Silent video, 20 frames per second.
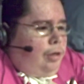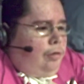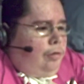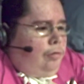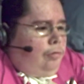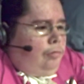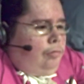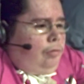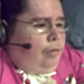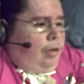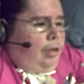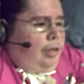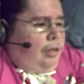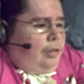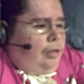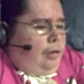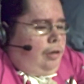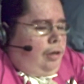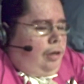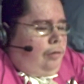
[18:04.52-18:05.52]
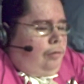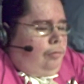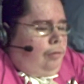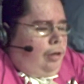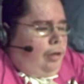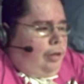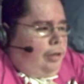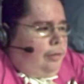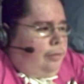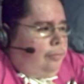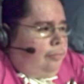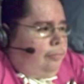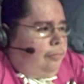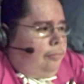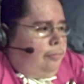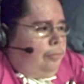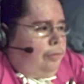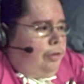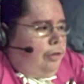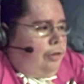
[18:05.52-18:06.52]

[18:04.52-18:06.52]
"Why, God, why?" But